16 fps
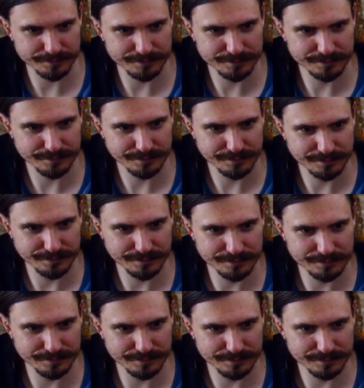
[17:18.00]

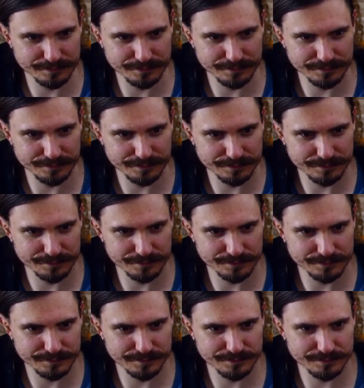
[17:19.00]

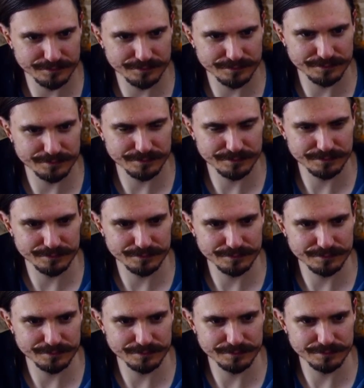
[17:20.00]

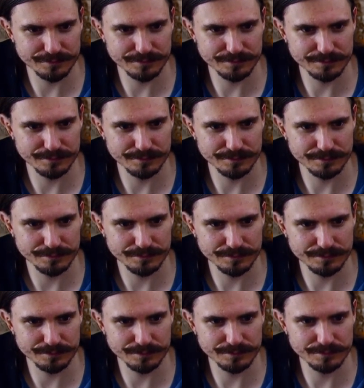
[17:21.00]

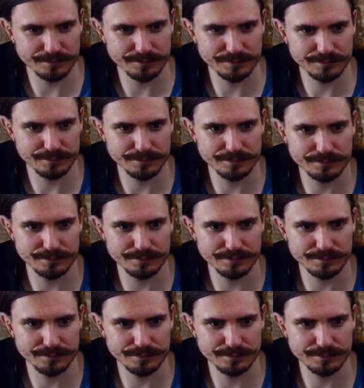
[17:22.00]
No words are spoken by the person on screen.